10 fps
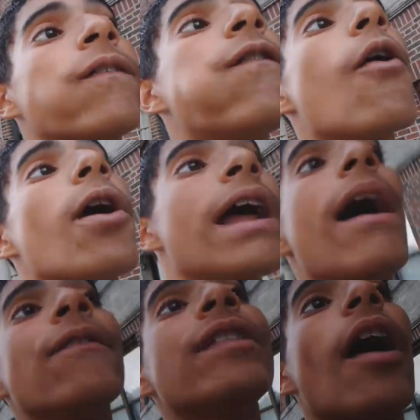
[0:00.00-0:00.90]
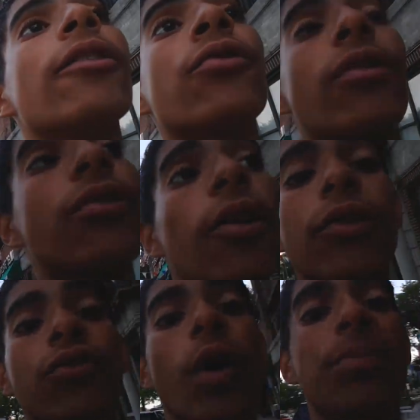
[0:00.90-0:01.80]
for heavy
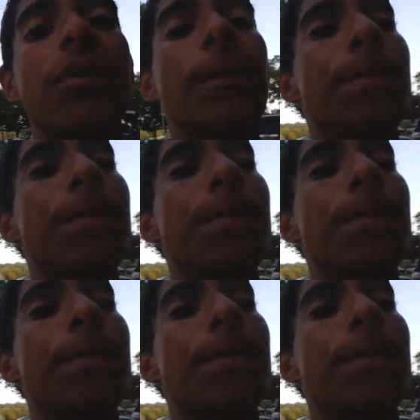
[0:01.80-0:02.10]
thunderstorms in